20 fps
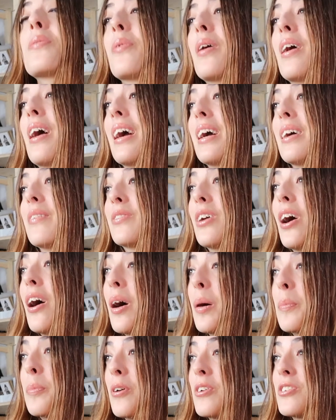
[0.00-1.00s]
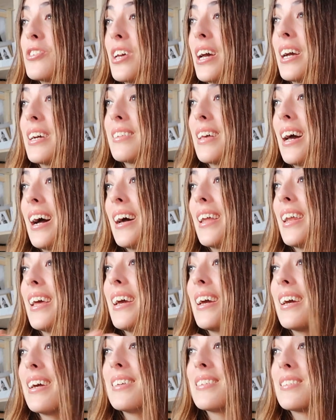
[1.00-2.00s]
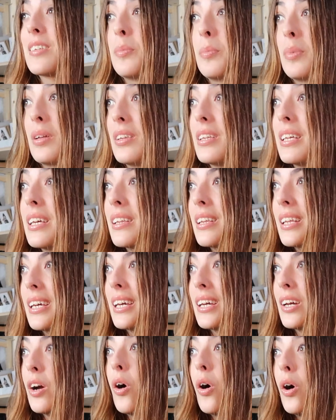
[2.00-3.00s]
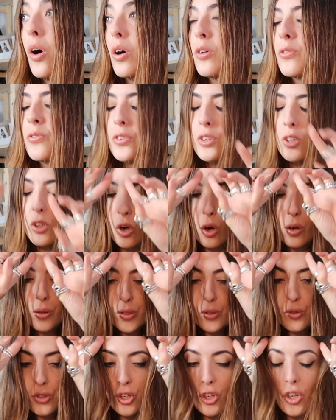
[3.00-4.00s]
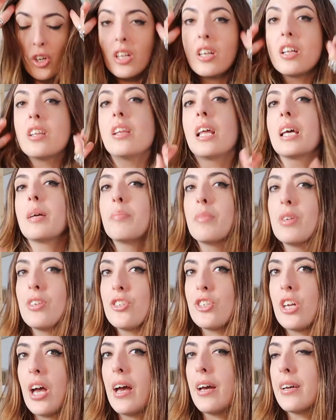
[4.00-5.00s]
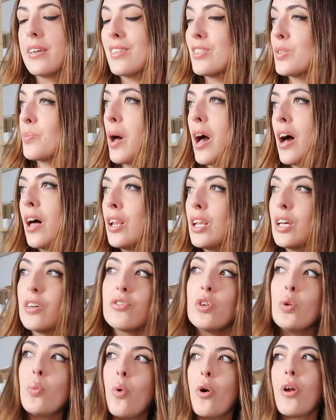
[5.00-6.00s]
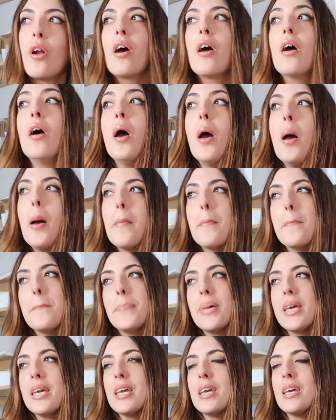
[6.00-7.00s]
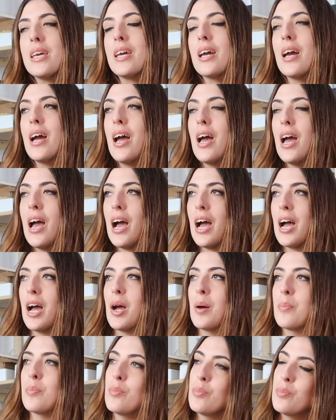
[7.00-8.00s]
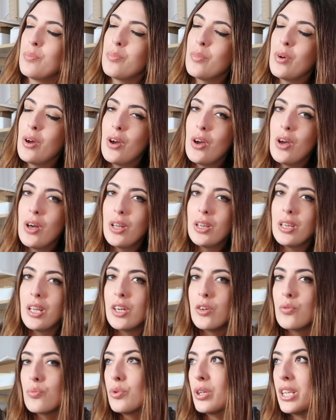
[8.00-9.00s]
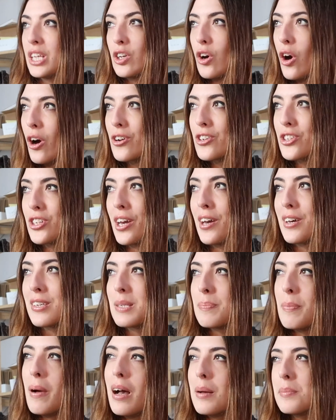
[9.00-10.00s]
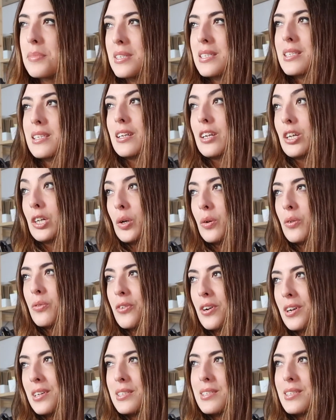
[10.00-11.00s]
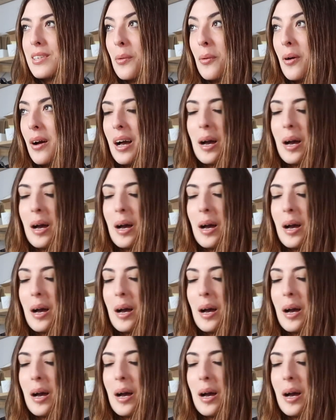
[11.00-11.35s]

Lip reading: where I have cut a project and it is completely off. You can also do an alignment check as well if you want to be like really cautious, but I'm just gonna go for it and see what